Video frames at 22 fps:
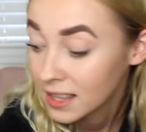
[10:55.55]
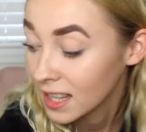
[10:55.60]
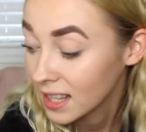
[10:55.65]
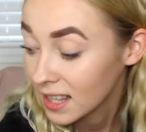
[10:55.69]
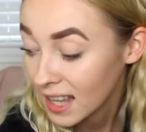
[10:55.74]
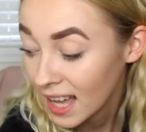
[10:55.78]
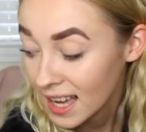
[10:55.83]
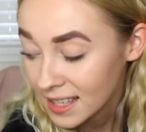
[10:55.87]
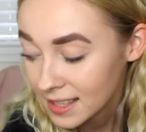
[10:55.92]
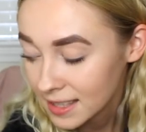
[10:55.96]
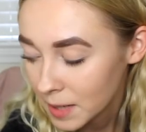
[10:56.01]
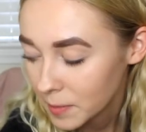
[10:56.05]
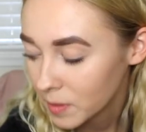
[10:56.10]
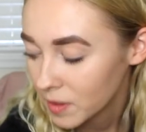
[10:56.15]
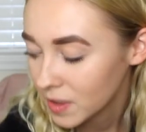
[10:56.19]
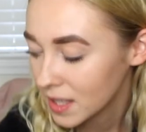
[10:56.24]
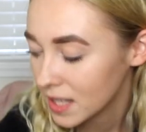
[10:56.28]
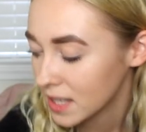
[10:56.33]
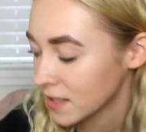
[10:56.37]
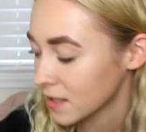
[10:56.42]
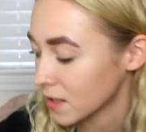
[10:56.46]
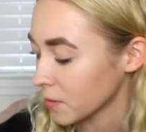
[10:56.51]
the last couple
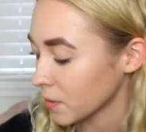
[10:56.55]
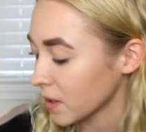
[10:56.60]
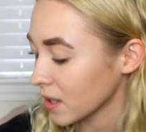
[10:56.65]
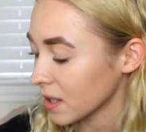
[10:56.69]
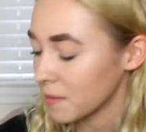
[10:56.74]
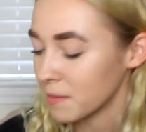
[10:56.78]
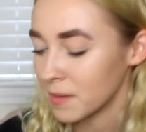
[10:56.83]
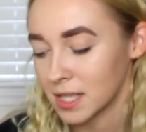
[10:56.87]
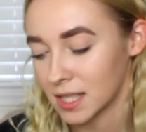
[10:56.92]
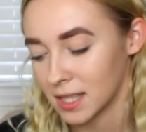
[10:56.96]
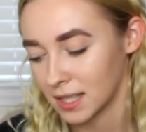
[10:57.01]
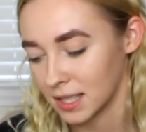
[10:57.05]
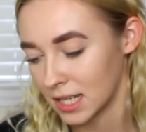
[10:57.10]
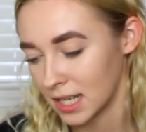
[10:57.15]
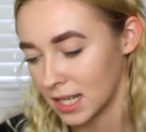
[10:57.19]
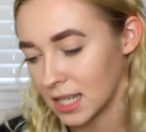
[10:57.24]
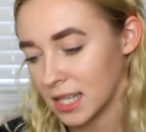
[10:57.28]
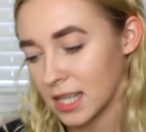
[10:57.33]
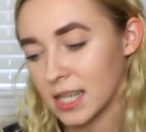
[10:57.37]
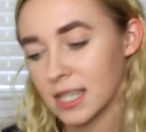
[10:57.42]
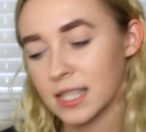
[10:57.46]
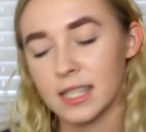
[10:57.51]
things are really
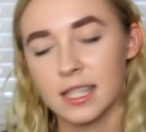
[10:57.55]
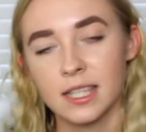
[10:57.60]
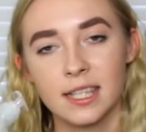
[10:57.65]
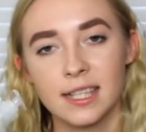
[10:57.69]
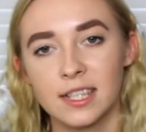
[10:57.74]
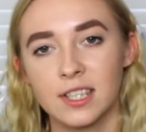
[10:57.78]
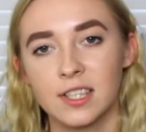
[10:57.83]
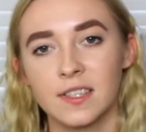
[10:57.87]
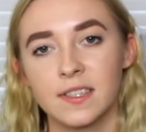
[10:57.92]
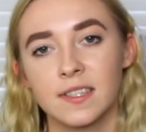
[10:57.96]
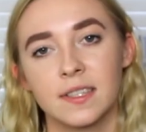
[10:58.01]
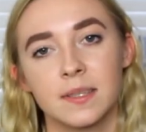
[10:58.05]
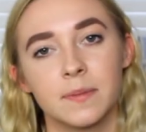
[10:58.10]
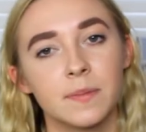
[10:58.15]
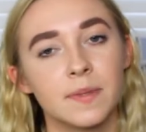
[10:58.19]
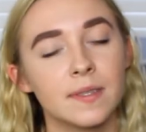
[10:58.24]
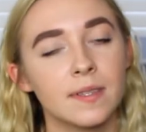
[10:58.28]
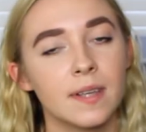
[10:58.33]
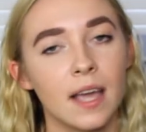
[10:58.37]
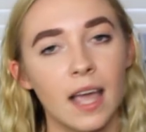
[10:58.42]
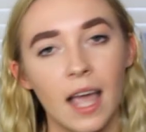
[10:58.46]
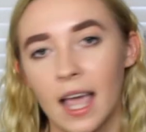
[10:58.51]
miscellaneous. This is just some
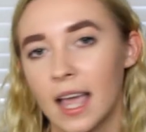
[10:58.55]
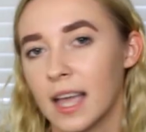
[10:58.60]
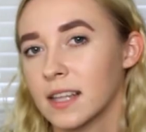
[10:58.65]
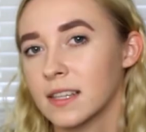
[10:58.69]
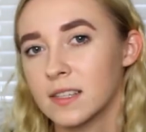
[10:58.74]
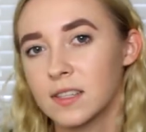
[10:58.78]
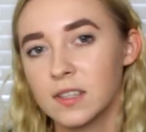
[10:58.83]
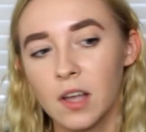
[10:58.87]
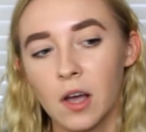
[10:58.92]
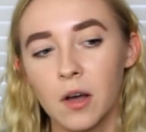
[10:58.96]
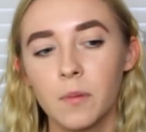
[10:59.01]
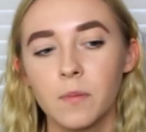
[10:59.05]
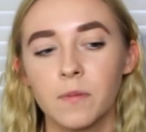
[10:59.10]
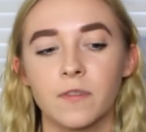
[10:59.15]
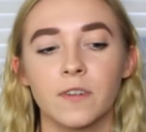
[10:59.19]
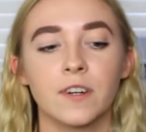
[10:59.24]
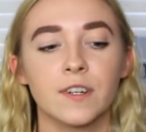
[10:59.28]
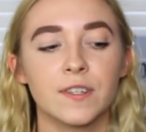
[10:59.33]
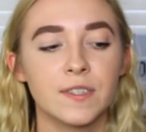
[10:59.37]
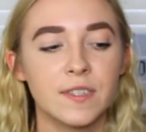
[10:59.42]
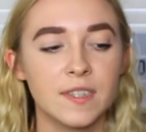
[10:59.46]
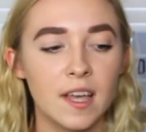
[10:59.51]
hand soap
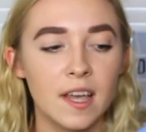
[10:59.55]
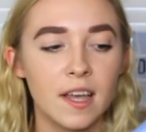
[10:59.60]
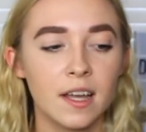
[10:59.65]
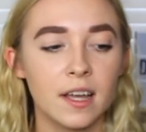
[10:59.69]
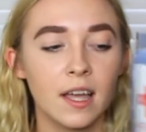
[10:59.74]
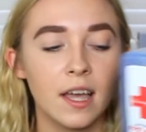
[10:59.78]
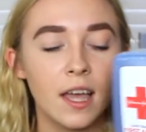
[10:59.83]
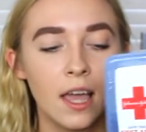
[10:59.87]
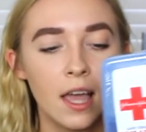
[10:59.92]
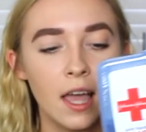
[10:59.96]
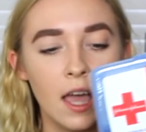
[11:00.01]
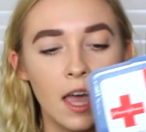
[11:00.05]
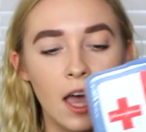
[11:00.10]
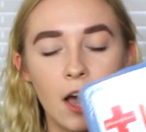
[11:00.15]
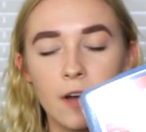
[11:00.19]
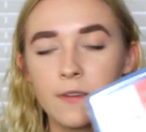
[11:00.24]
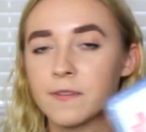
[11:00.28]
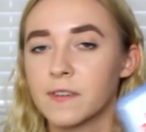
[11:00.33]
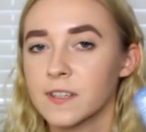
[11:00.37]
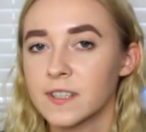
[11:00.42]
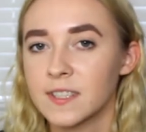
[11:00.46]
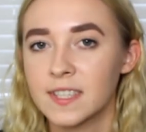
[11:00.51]
for our sink,
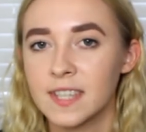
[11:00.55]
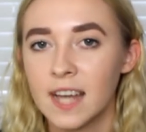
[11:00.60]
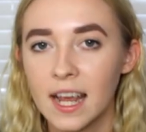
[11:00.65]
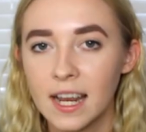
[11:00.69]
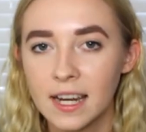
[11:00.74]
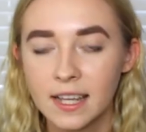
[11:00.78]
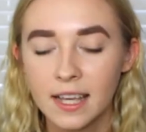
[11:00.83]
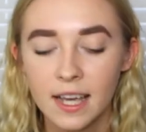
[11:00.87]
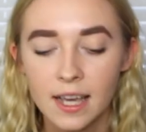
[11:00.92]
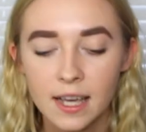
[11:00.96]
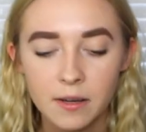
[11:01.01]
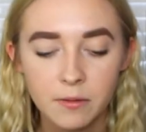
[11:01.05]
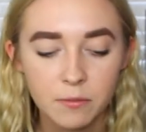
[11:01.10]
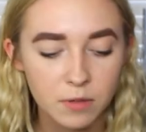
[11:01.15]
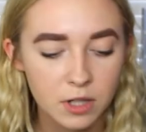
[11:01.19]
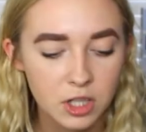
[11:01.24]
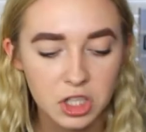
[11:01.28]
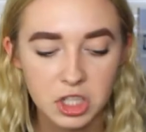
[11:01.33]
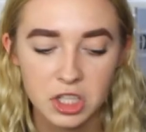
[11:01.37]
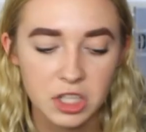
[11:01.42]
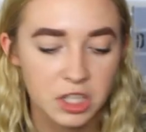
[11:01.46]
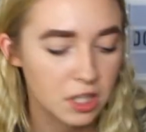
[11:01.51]
a first aid kit,
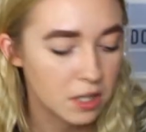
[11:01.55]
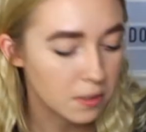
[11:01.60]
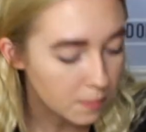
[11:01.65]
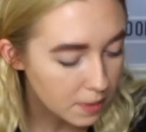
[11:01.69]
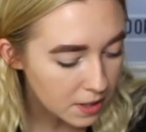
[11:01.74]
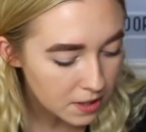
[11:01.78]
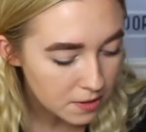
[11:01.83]
which could be